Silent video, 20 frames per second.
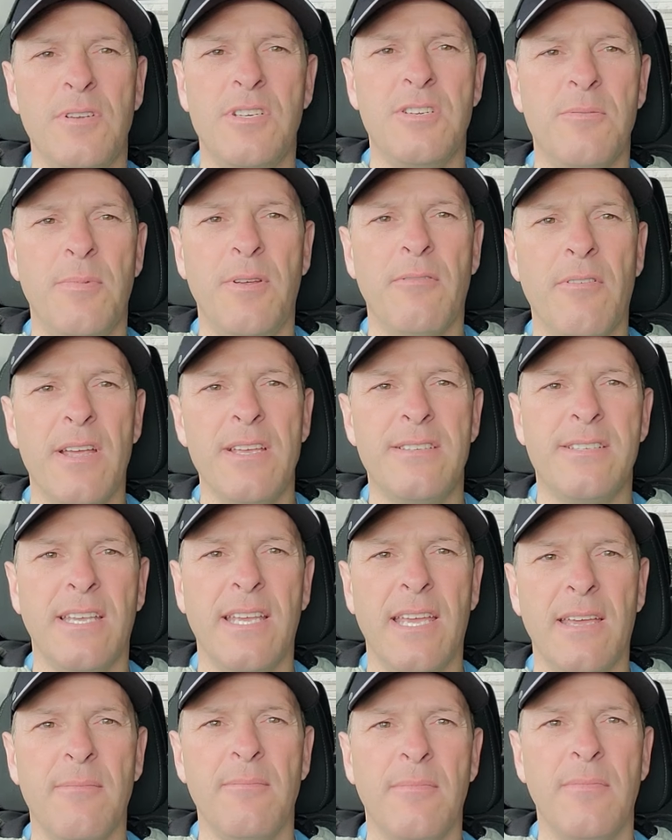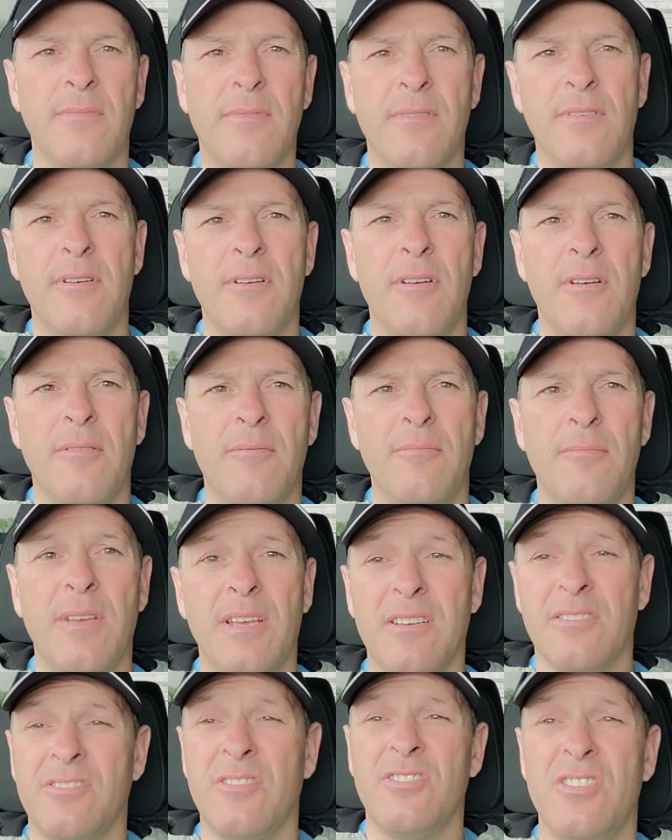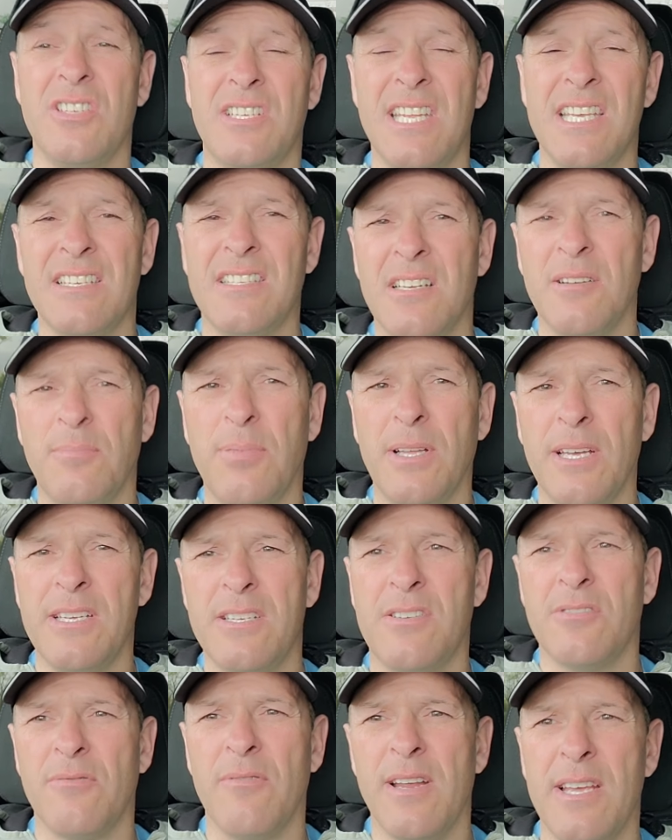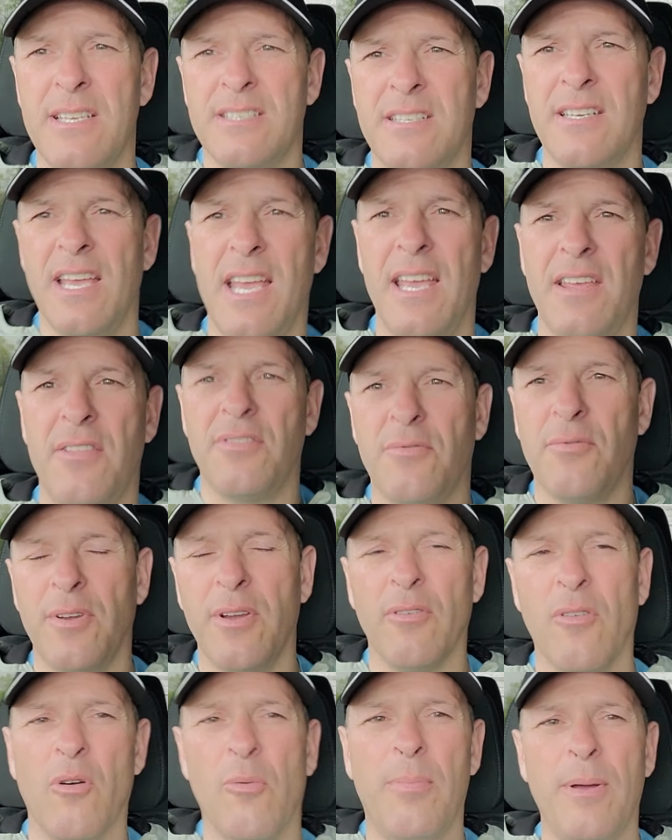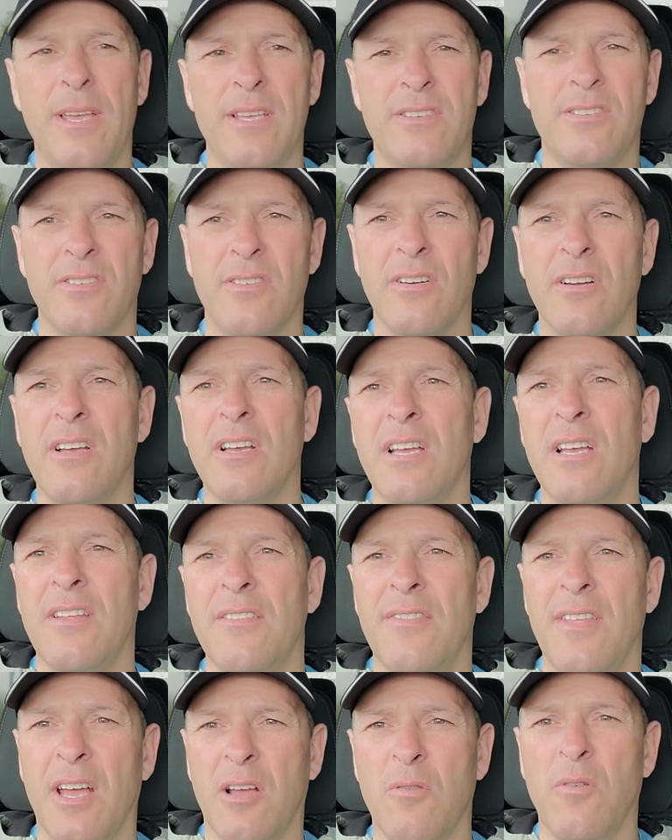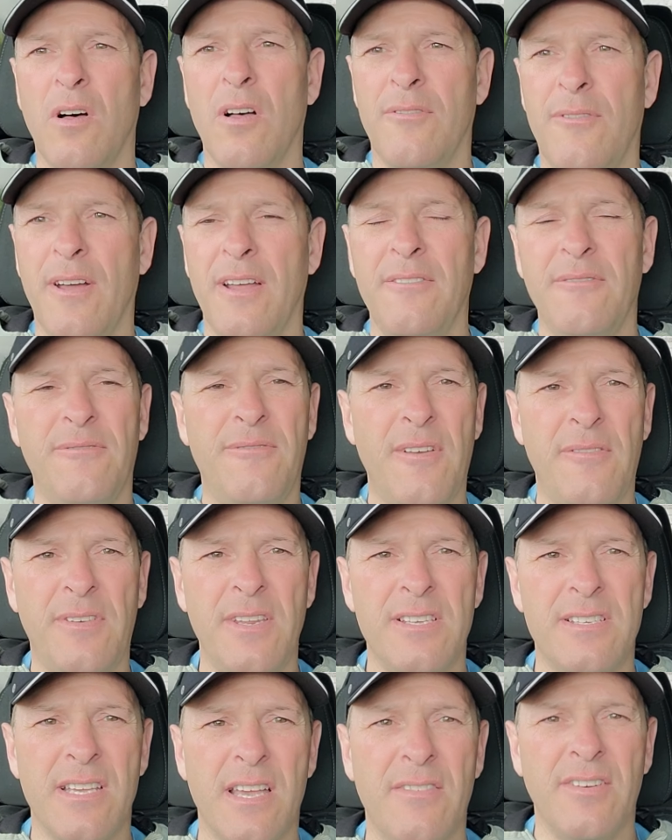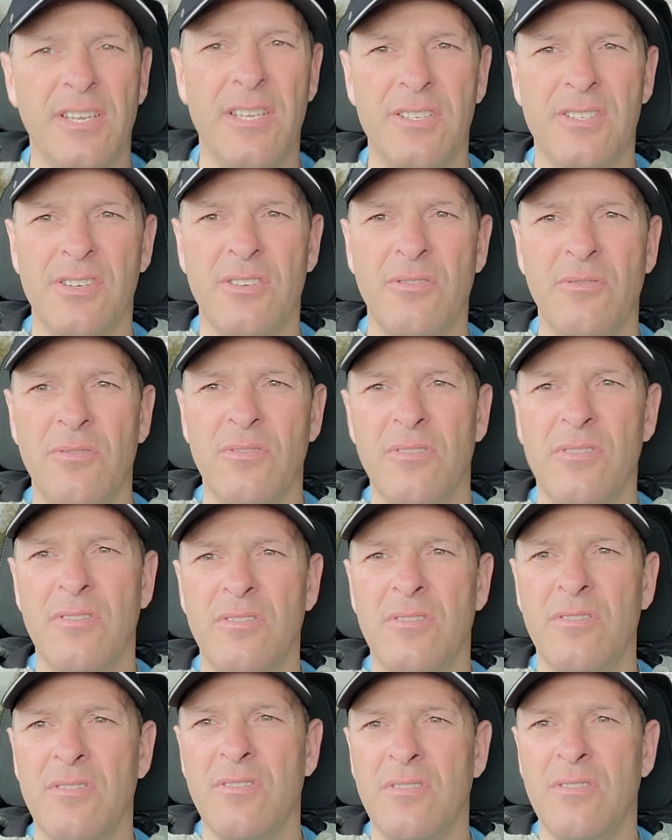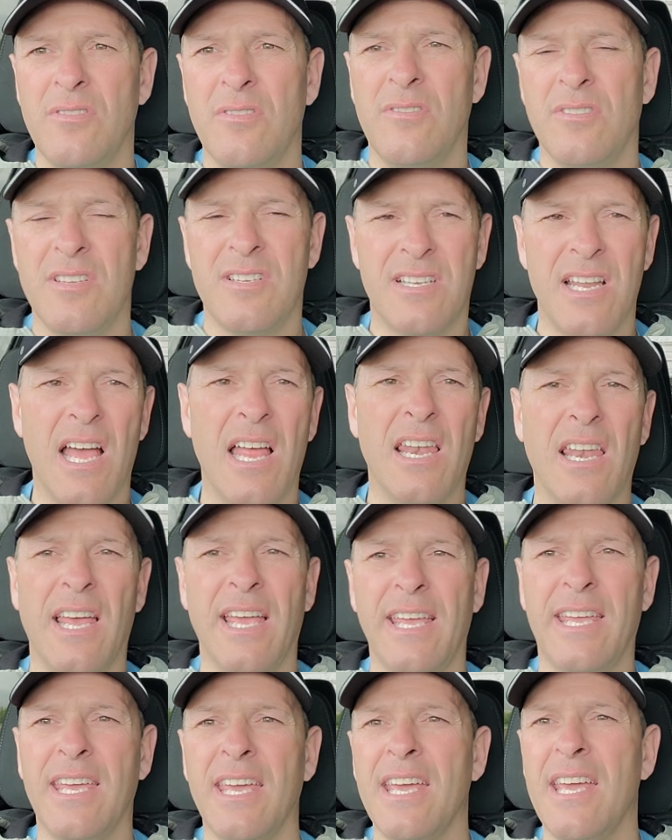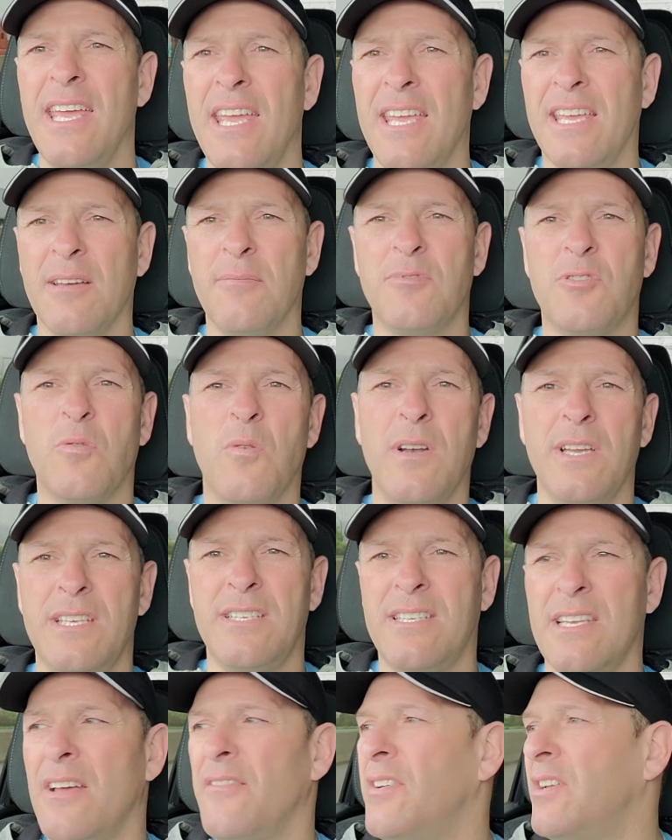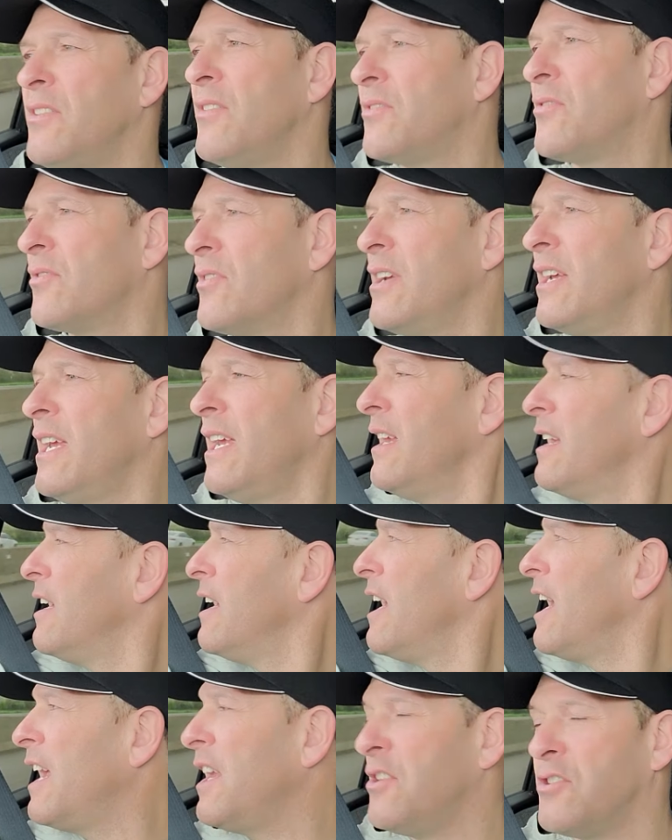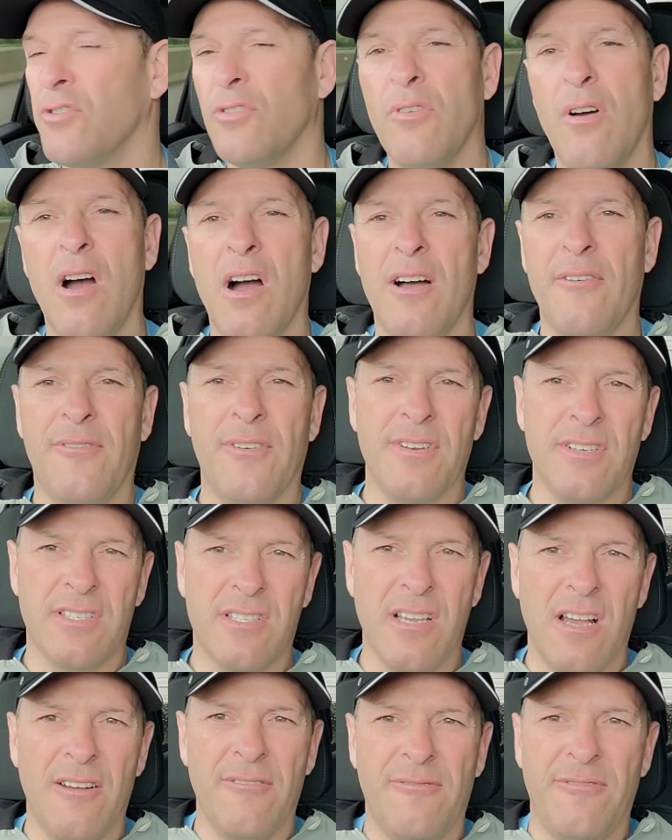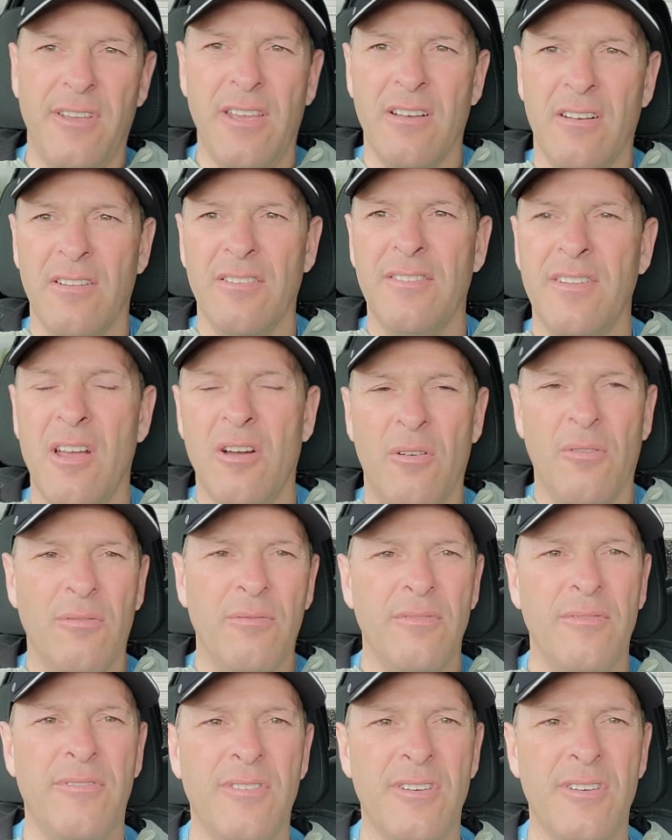we should be racing him, because there just isn't a place to race a 3-year-old pacer that qualified 57-2. It's not like he kept 27-3 and drew off on a soft field. No, he